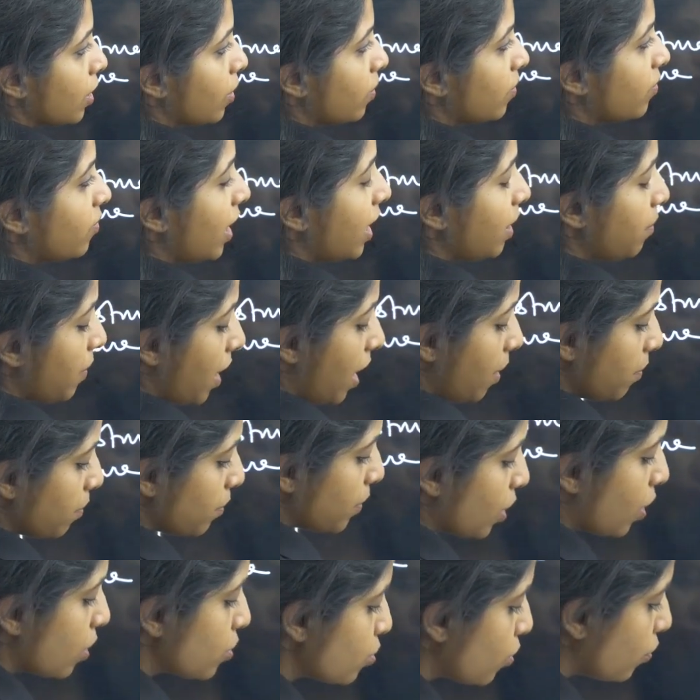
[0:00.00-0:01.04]
Why, ma'am?
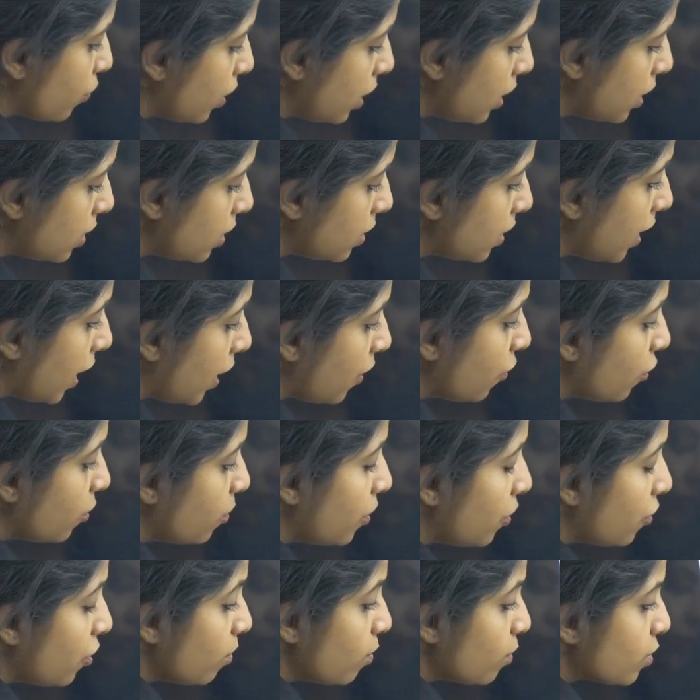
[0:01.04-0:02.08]
Because over here the
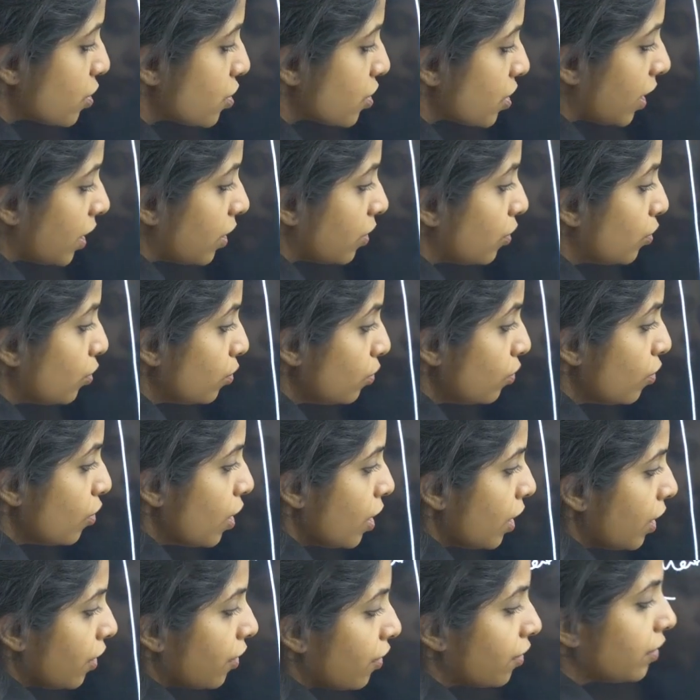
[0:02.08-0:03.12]
endometrium is trying to
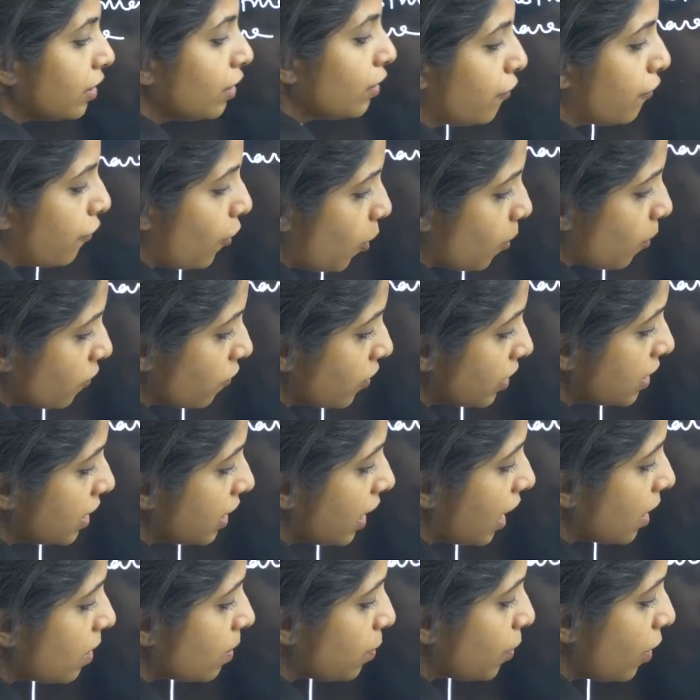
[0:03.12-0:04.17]
reform with the
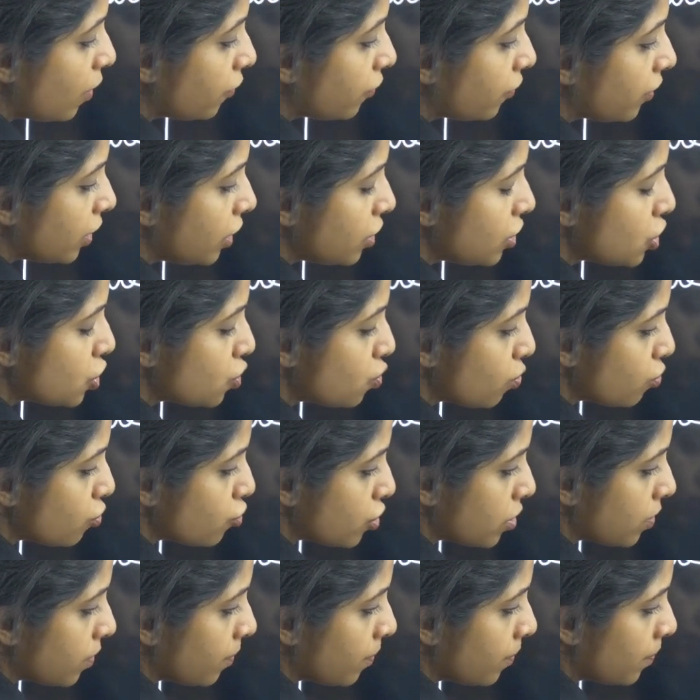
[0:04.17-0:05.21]
help of
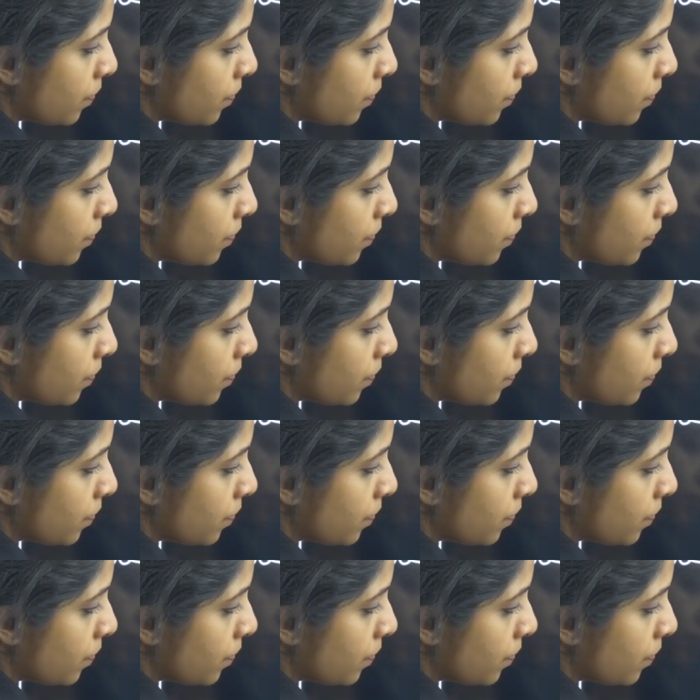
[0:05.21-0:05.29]
estrogen.